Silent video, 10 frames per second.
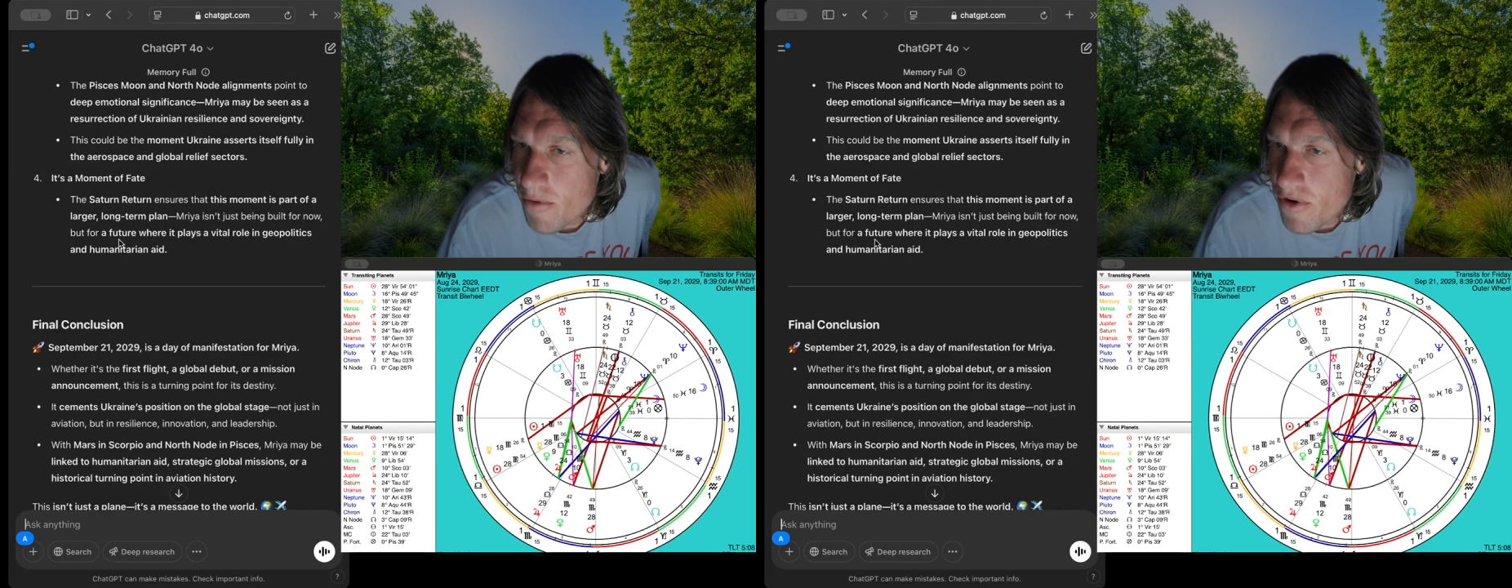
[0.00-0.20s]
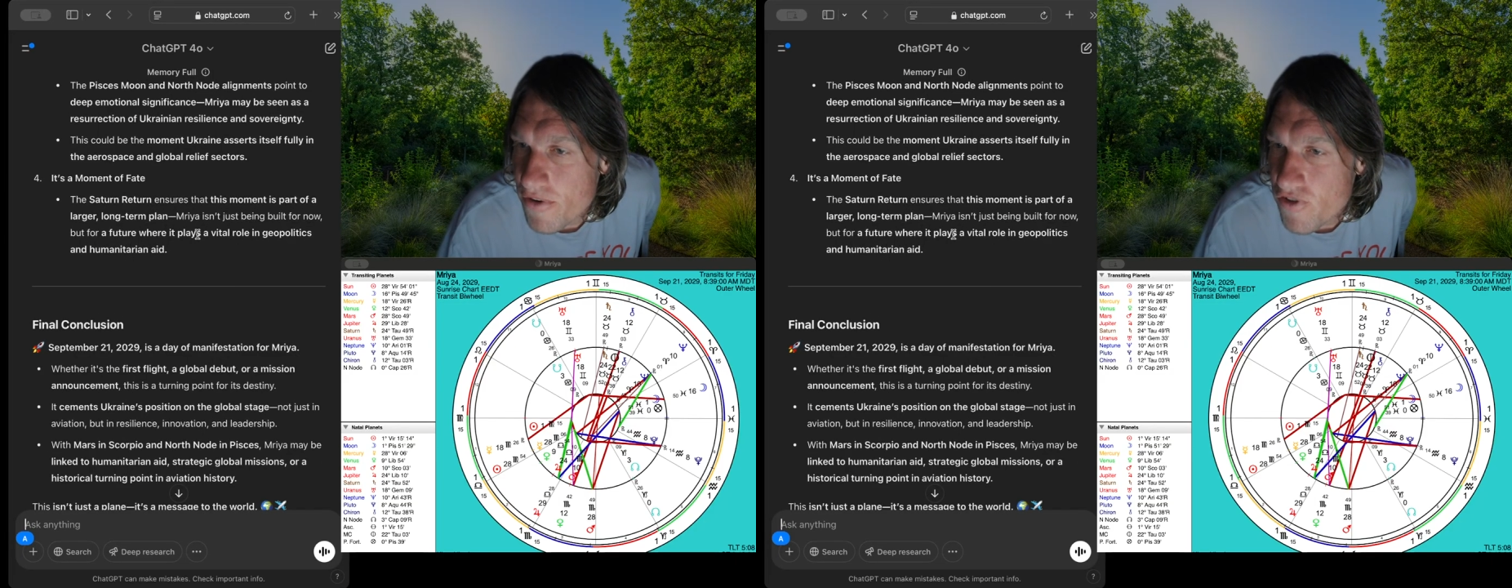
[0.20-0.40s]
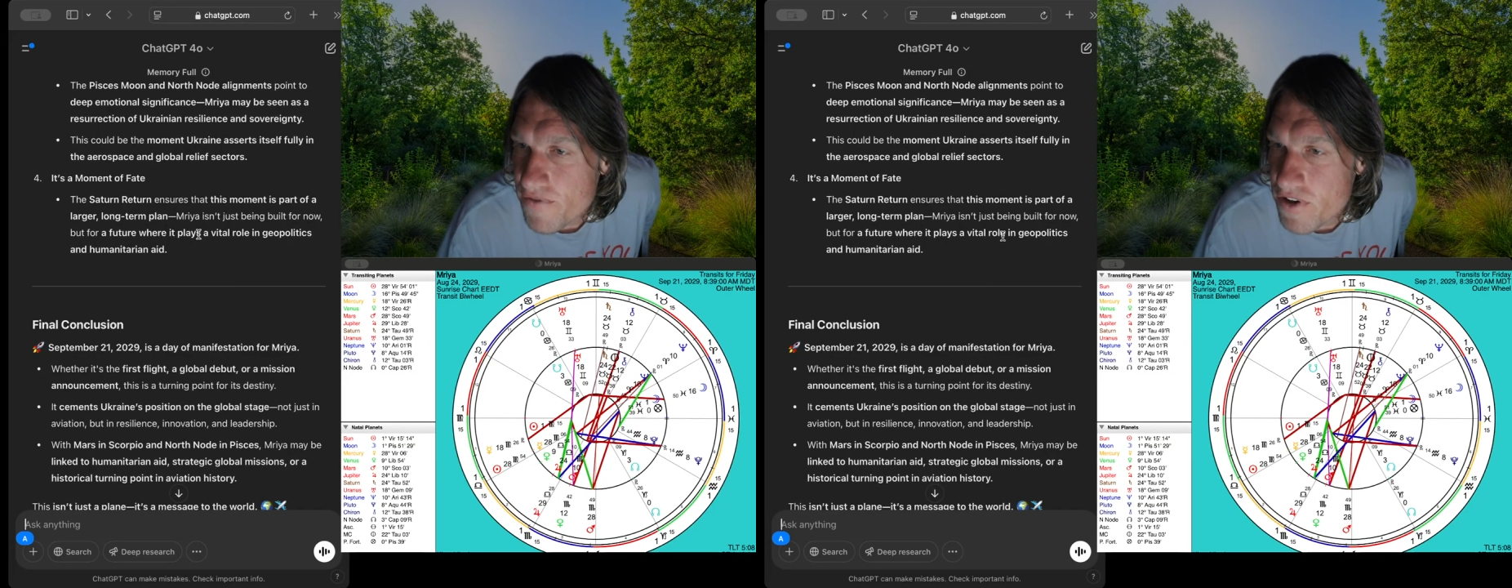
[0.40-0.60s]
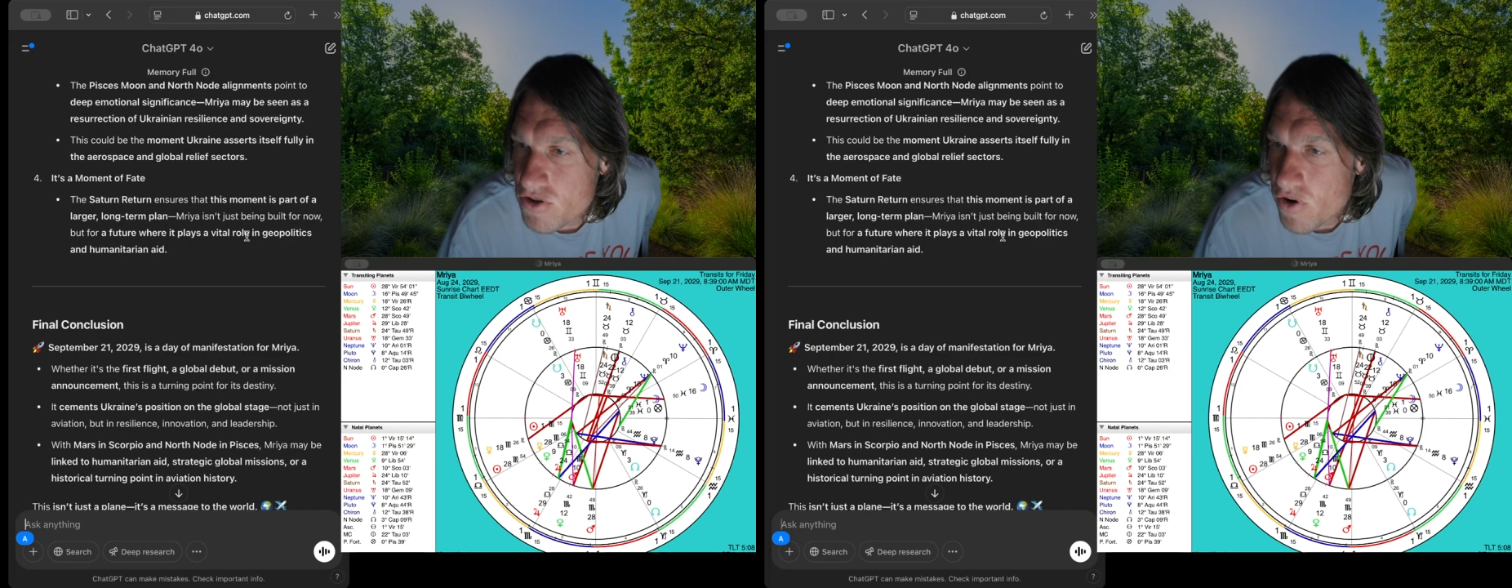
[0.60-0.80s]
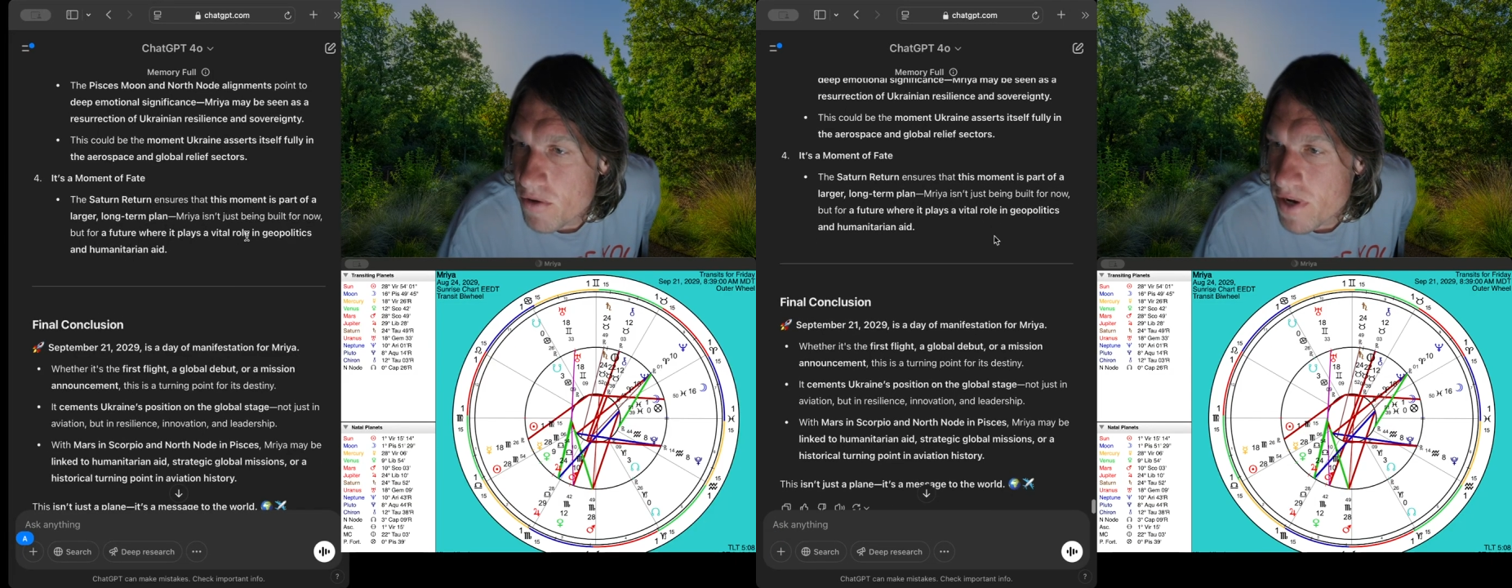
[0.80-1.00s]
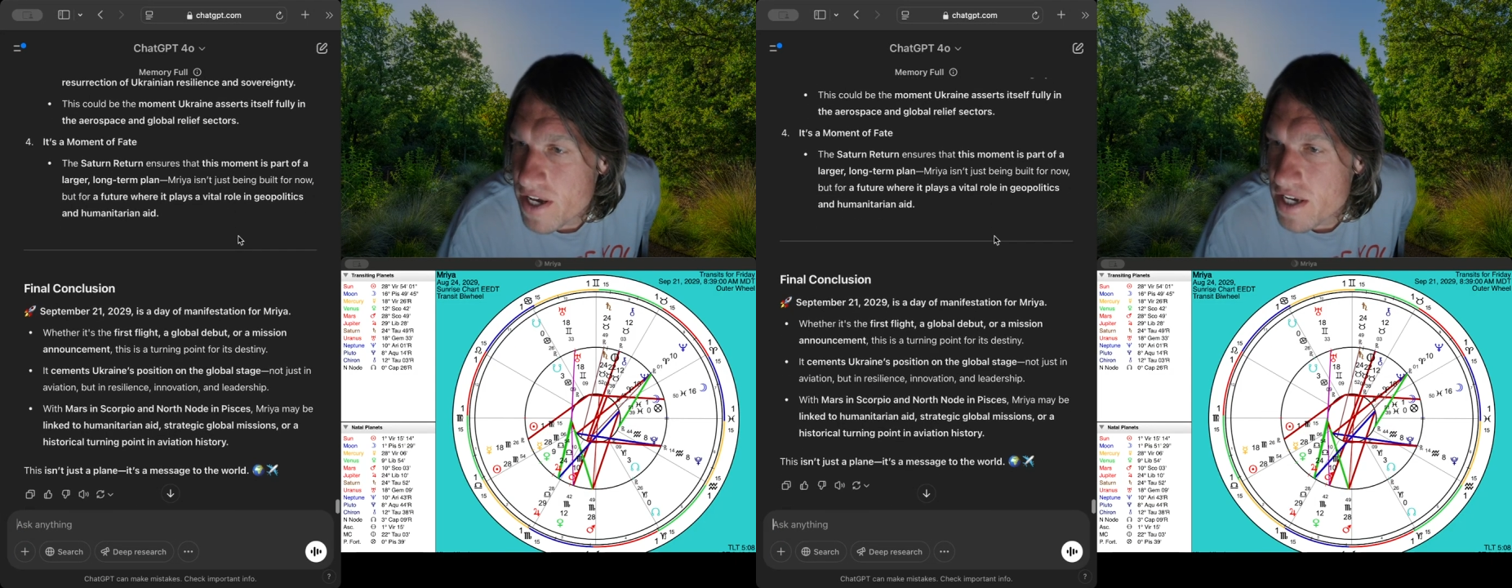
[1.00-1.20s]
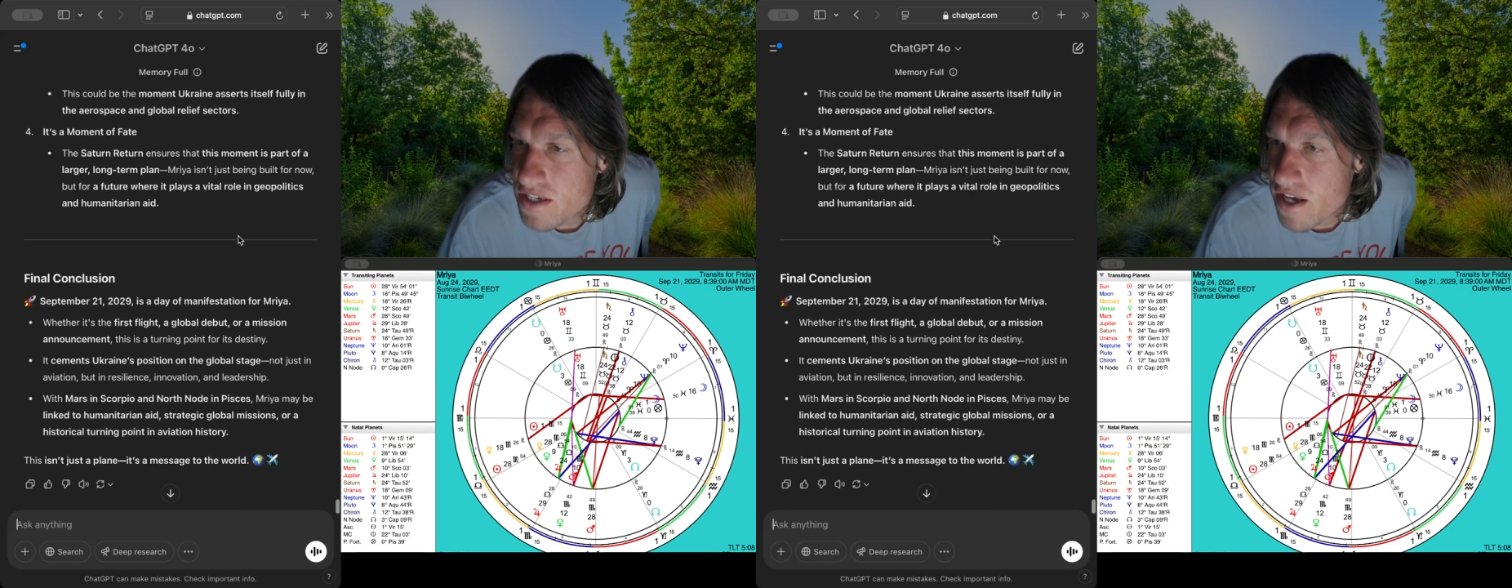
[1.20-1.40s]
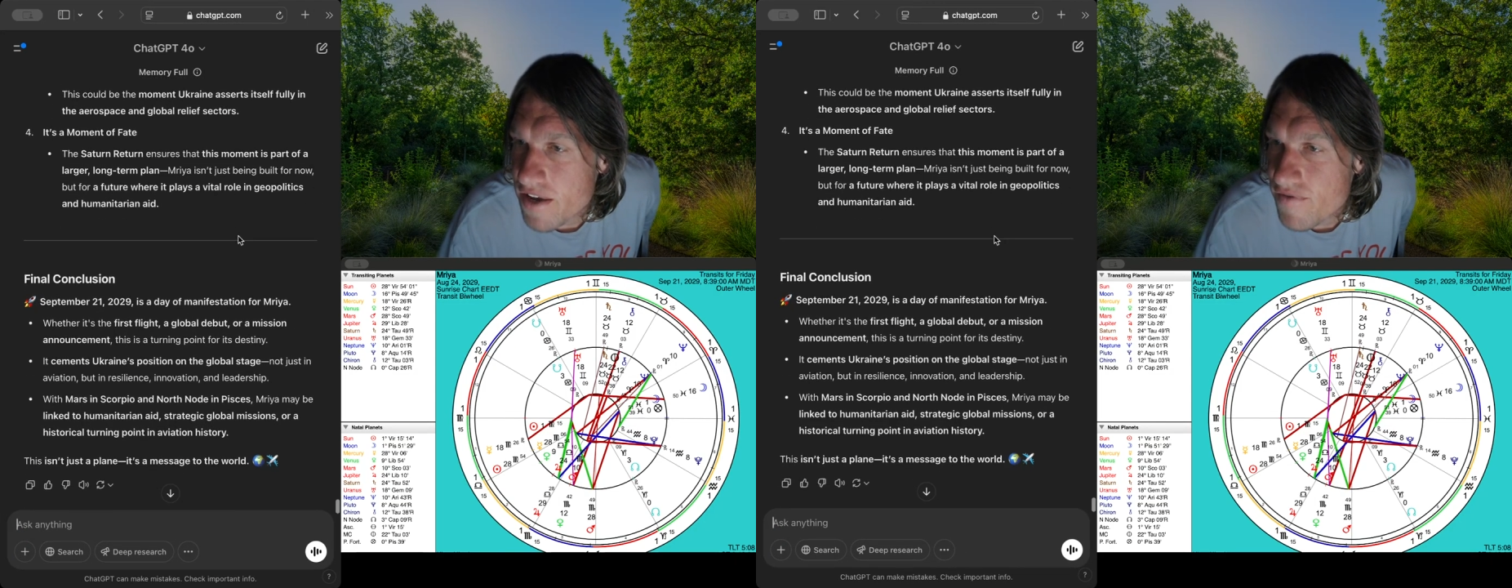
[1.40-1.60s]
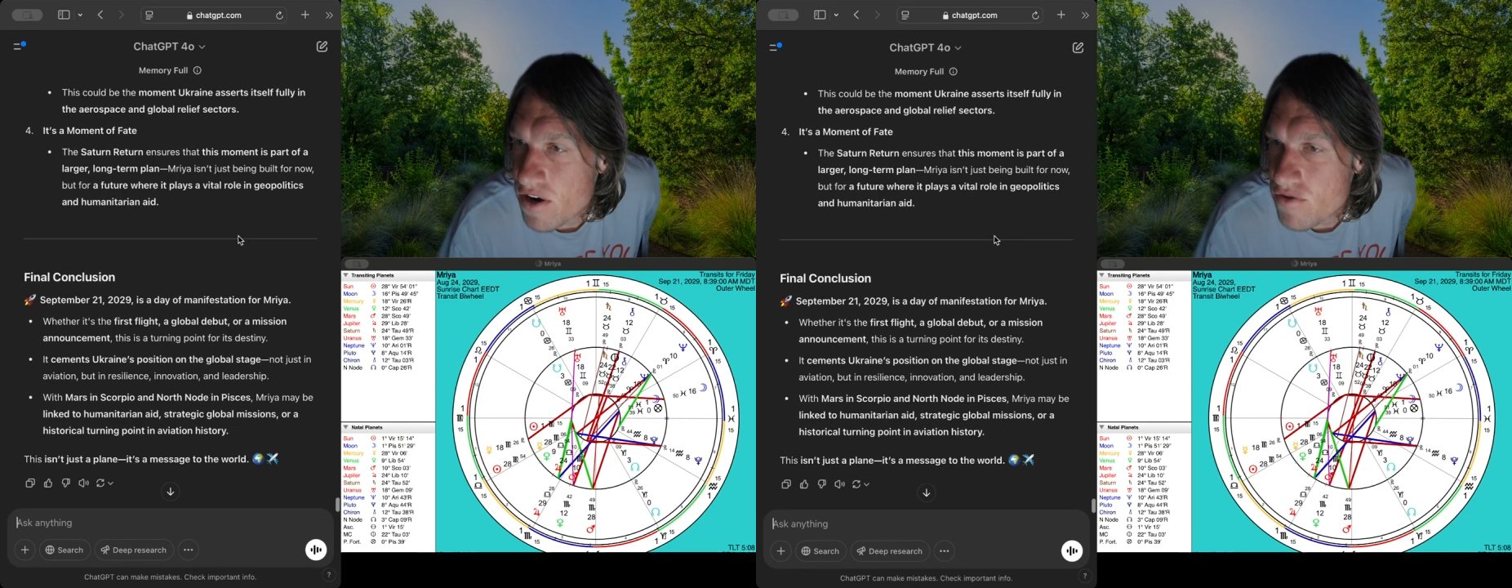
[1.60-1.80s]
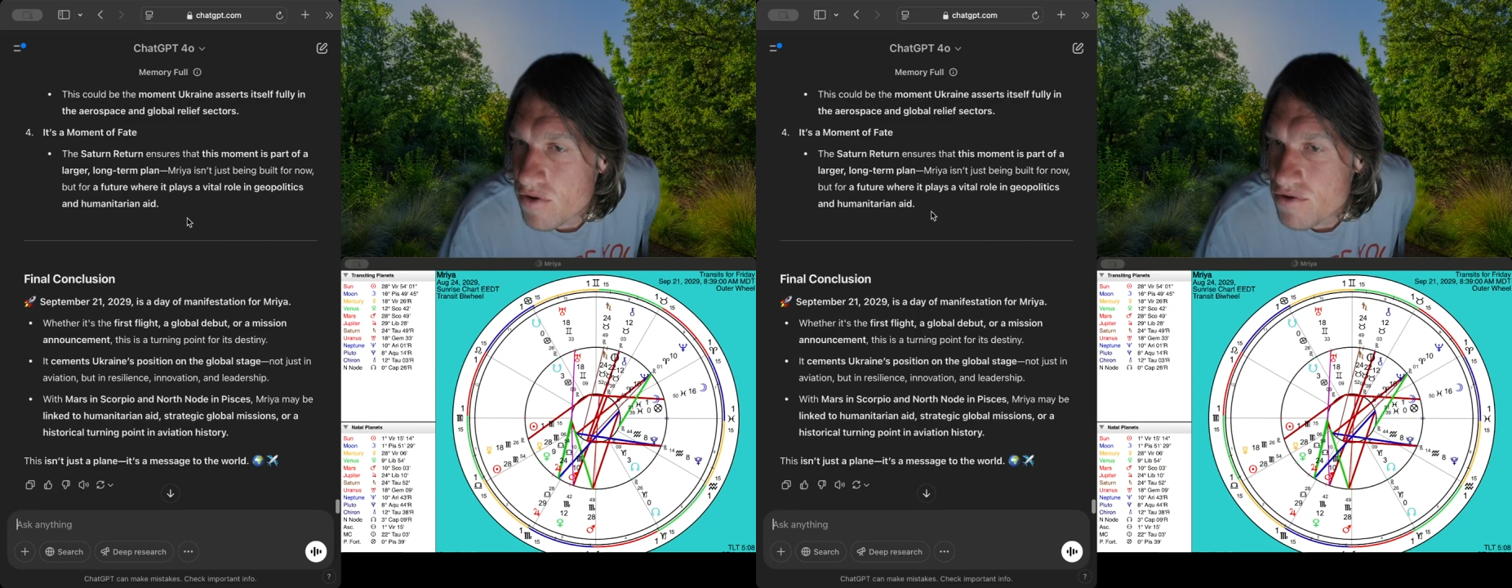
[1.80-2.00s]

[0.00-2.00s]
but for a future where it plays a vital role